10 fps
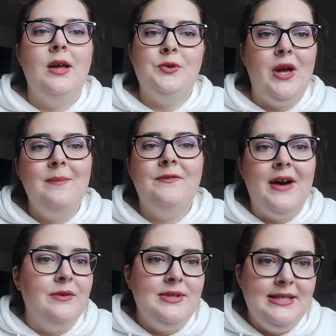So I'm
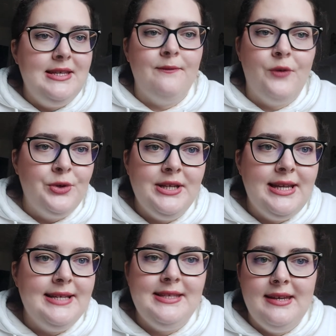fine with sitting 14
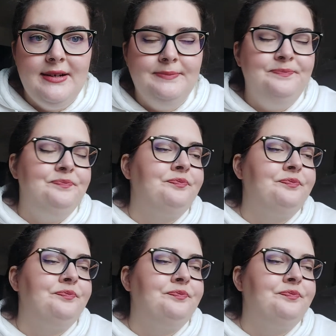days here.